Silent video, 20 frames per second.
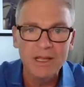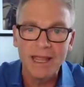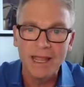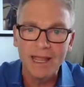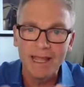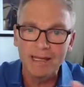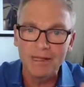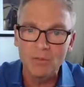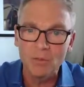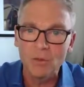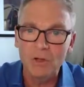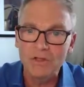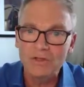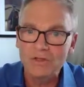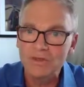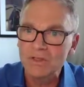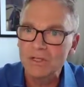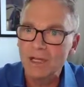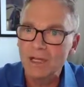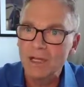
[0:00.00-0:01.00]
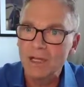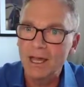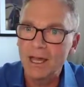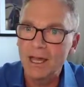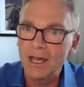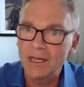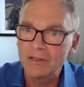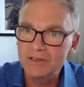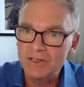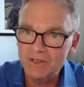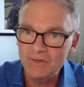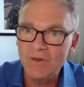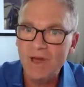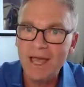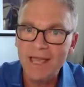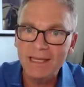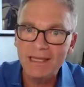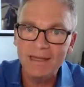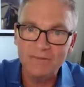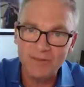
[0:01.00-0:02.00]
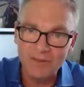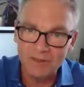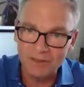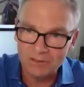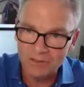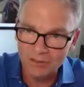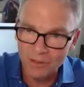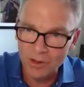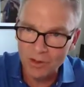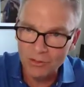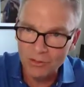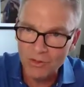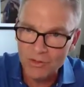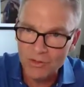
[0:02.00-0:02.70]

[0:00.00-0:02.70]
and it works just fine. If the load